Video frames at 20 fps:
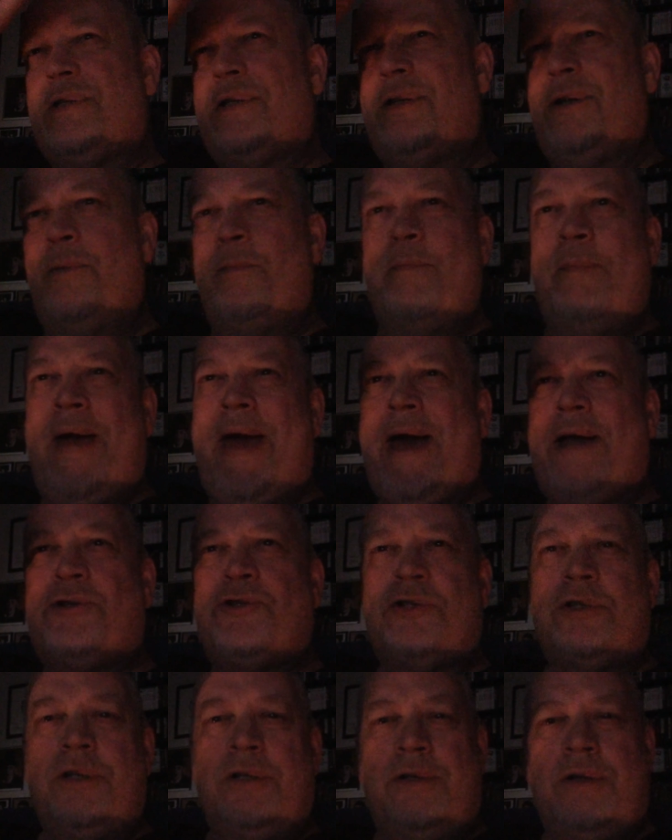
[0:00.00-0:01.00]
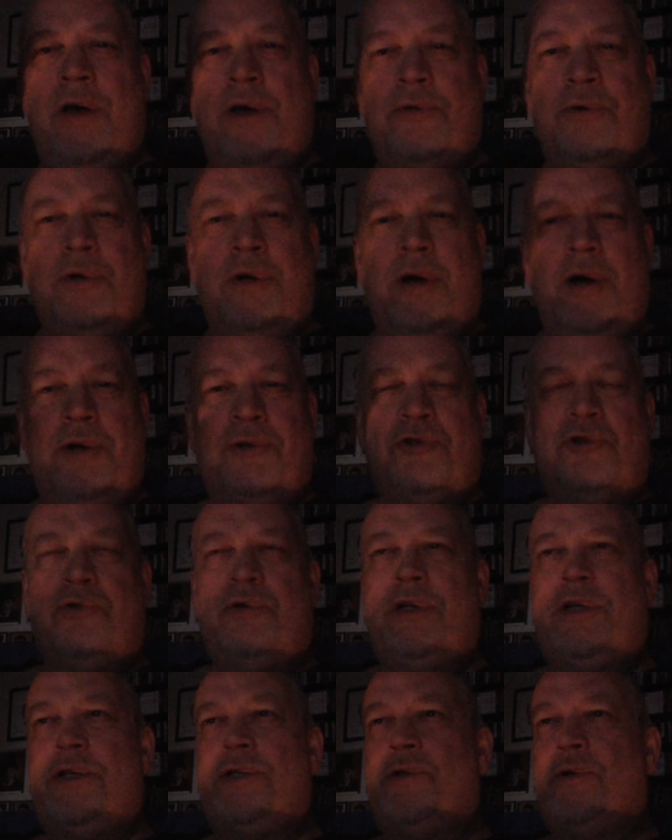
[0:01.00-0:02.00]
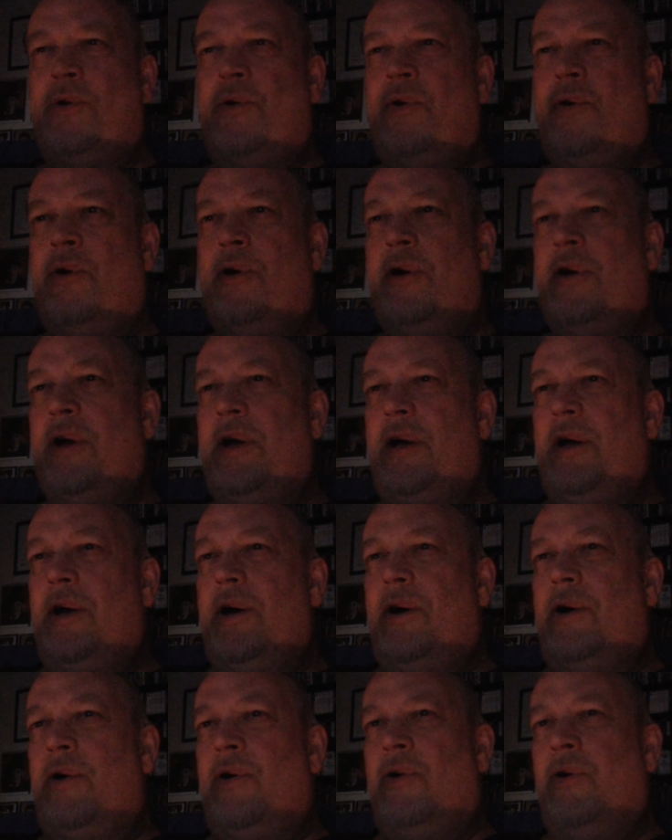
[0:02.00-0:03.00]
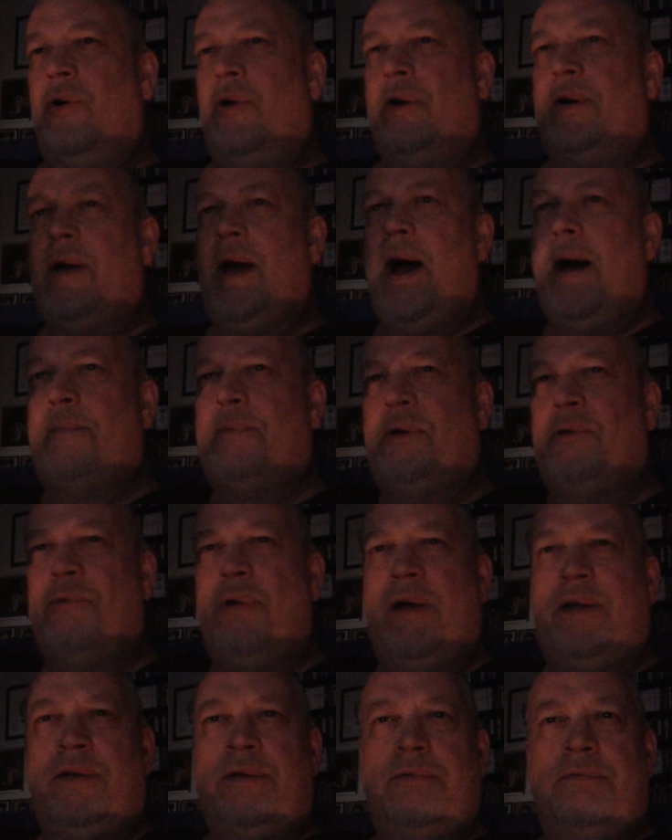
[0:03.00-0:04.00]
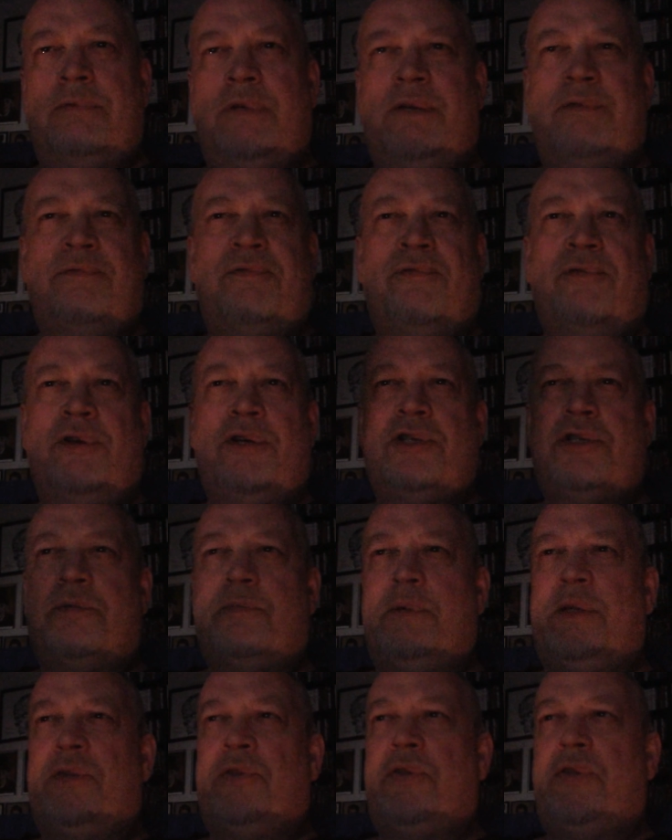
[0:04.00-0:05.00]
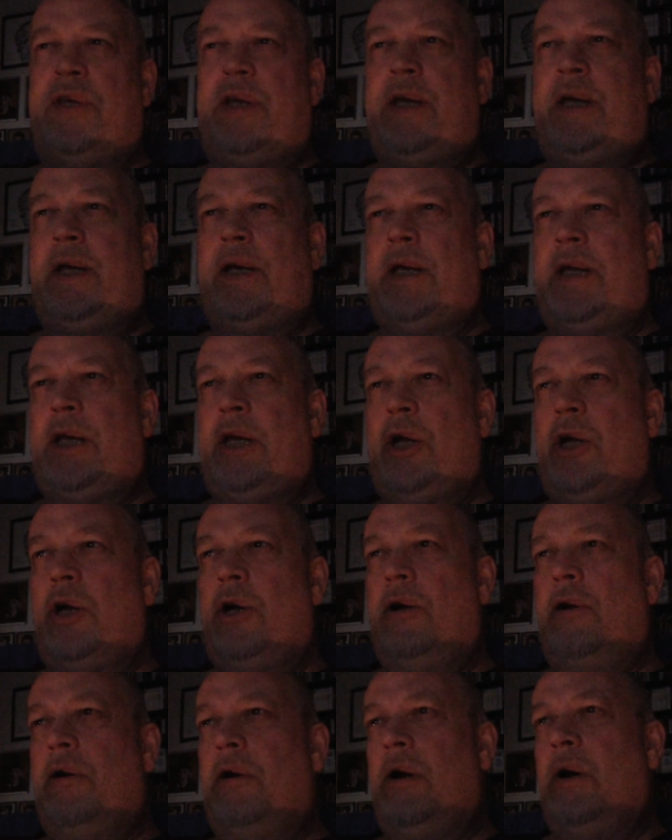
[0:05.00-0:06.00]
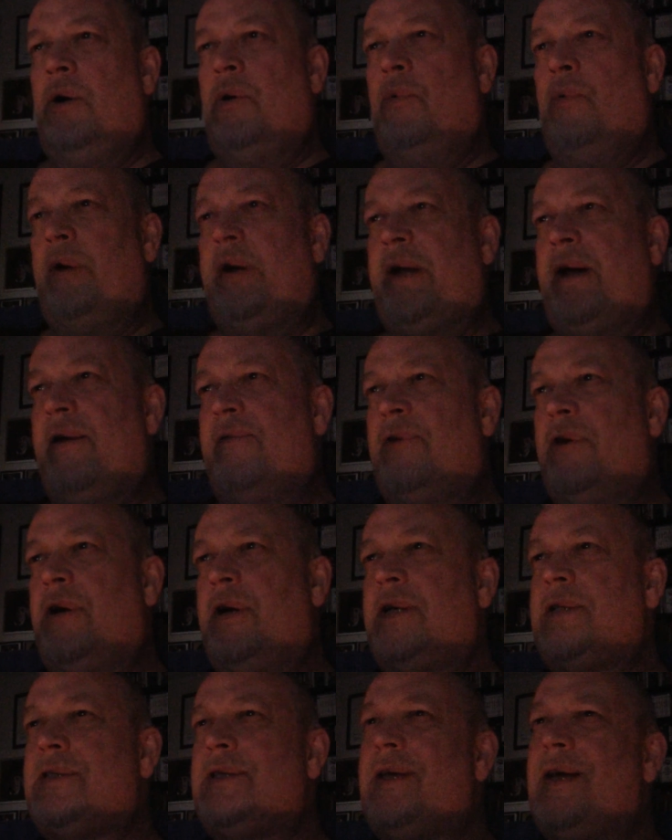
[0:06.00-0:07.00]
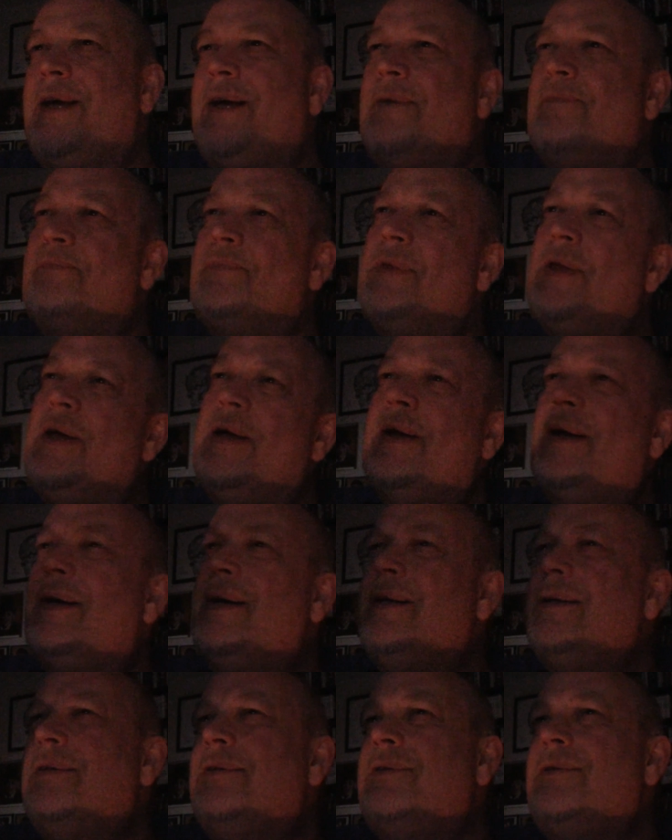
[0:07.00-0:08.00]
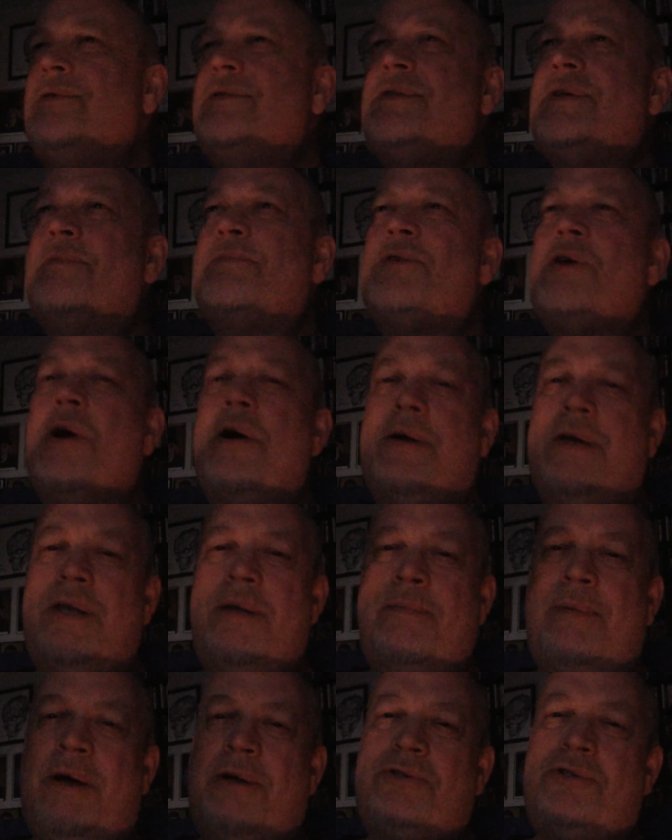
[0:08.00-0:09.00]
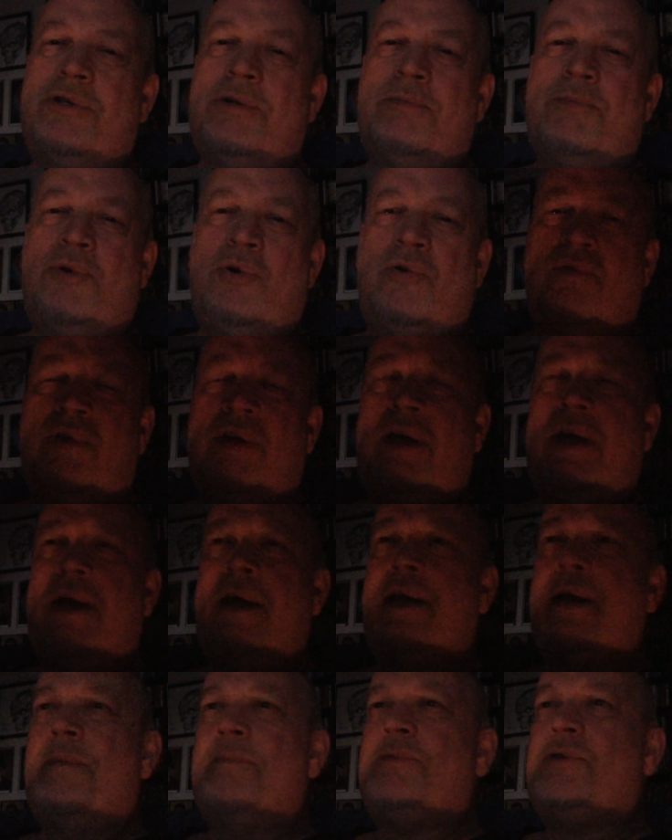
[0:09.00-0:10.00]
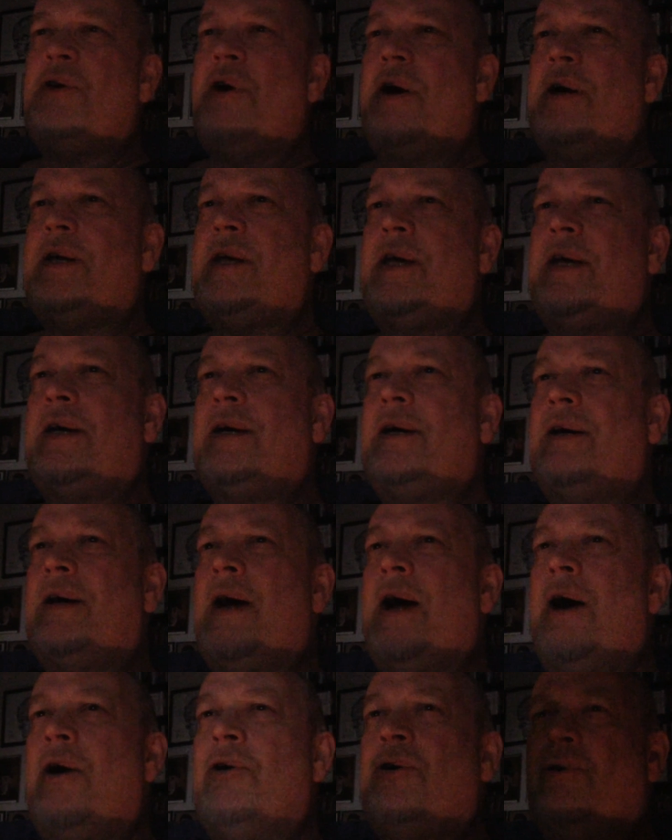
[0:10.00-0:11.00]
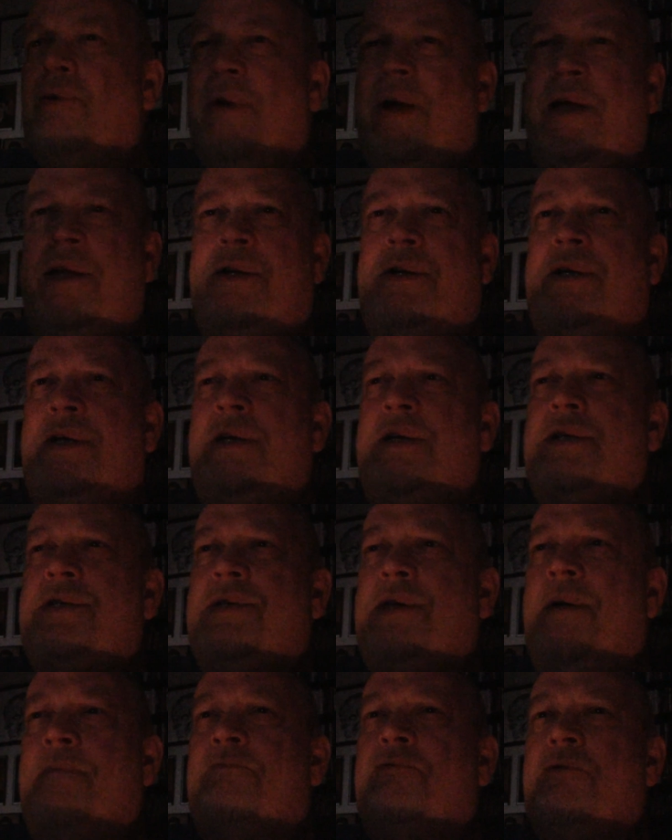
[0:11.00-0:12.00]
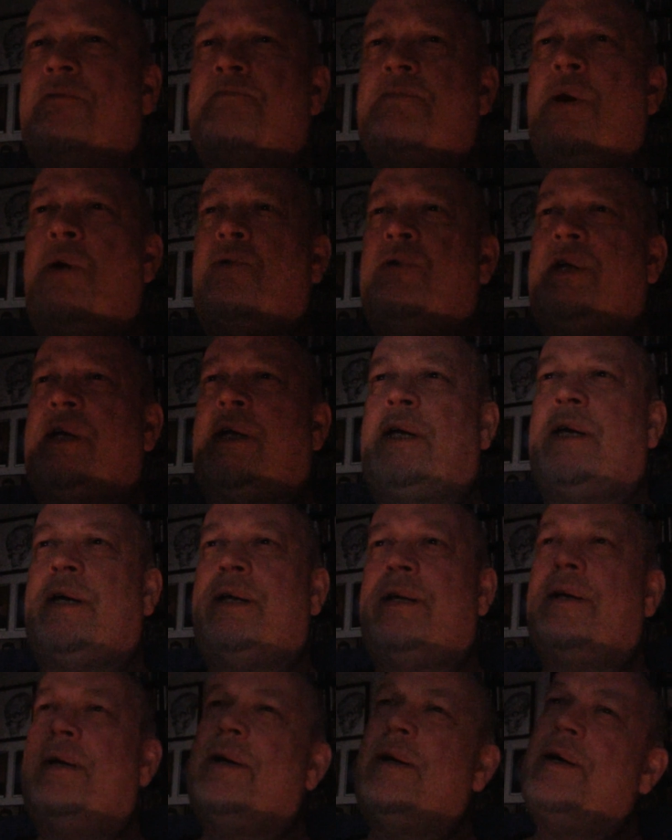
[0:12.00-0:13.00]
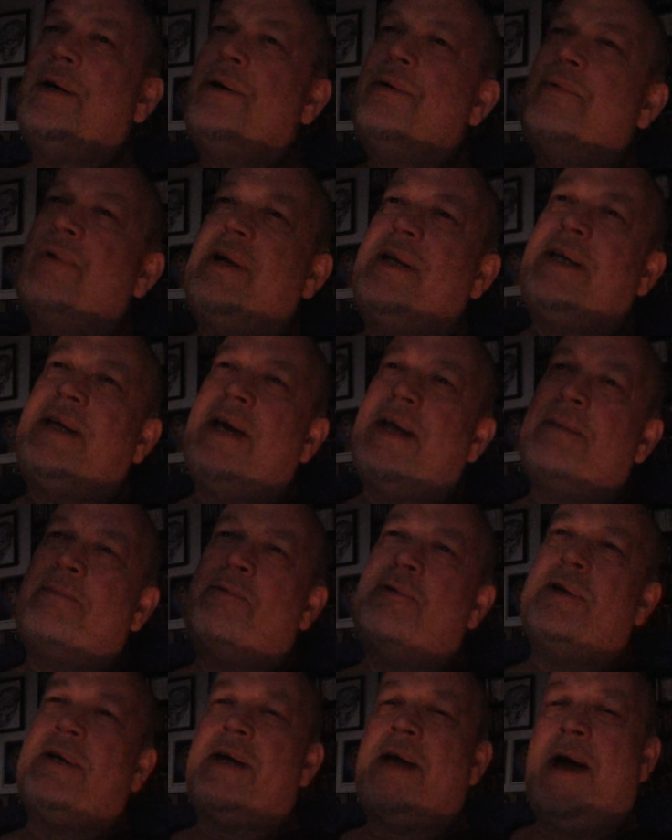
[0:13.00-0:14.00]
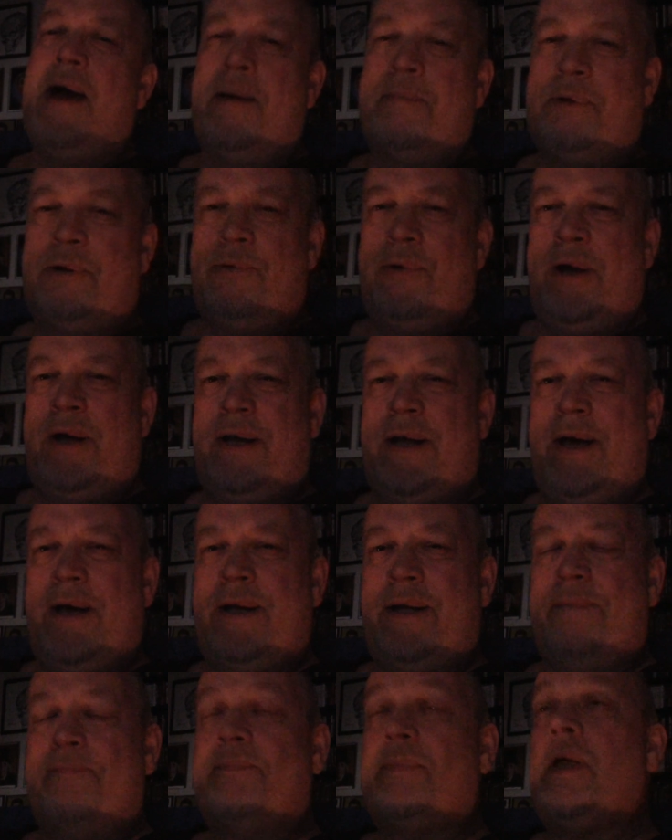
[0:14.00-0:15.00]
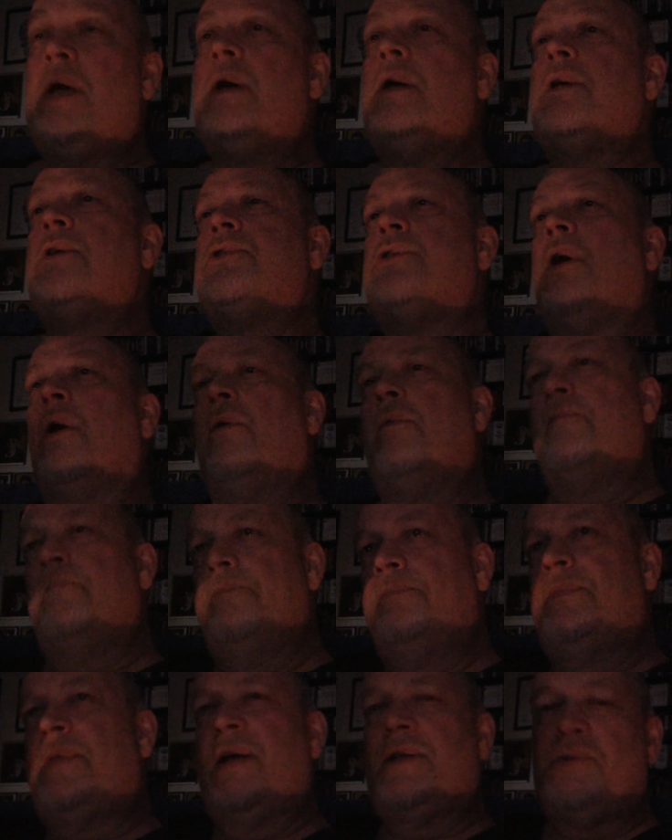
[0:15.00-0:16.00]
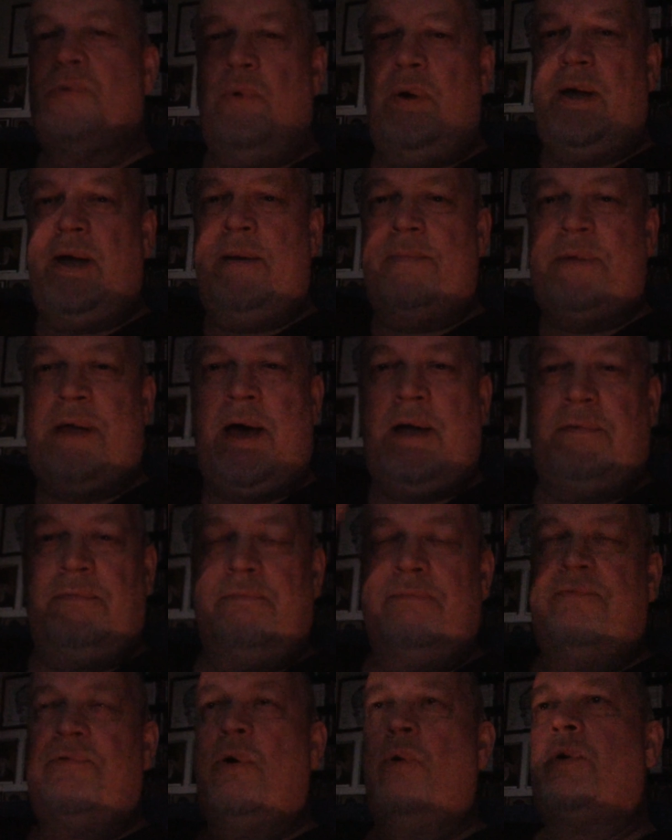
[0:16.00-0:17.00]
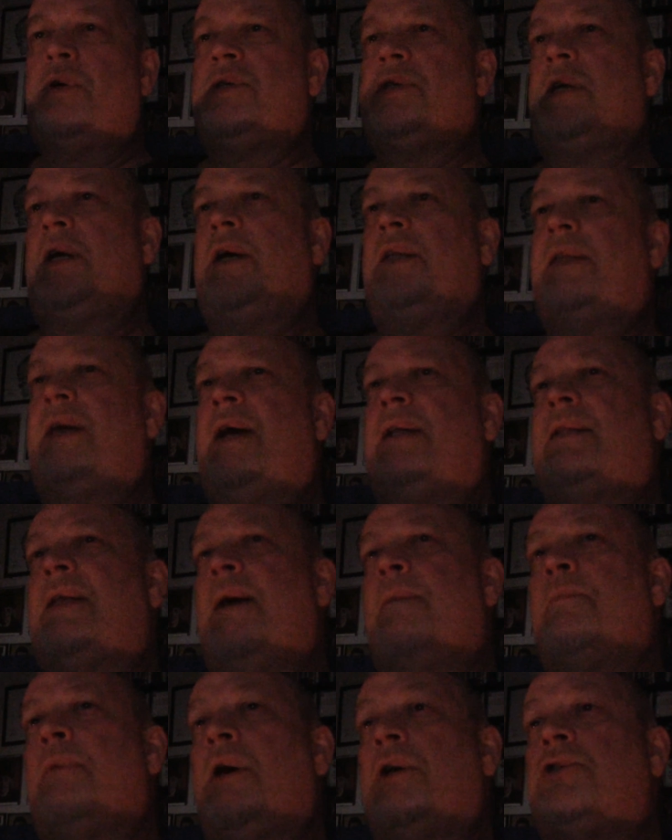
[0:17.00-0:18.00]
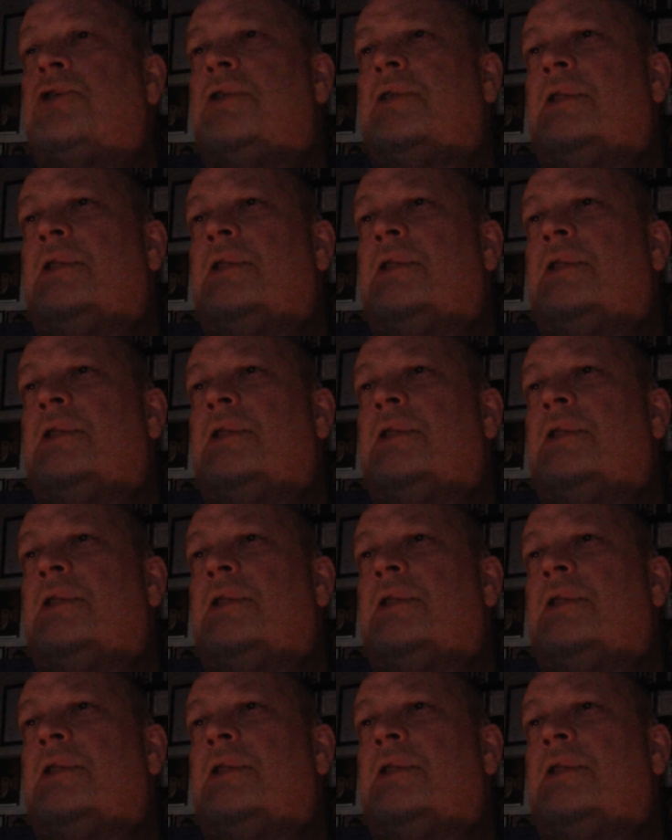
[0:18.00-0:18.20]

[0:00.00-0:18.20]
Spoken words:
little matched in other countries or copyright infringement thing here or whatever. It's like, dudes, I'm talking about your movie and I'm talking how great it is. I'm promoting it. Why do you got to put a copyright on it? So that's why I'm not focusing on that much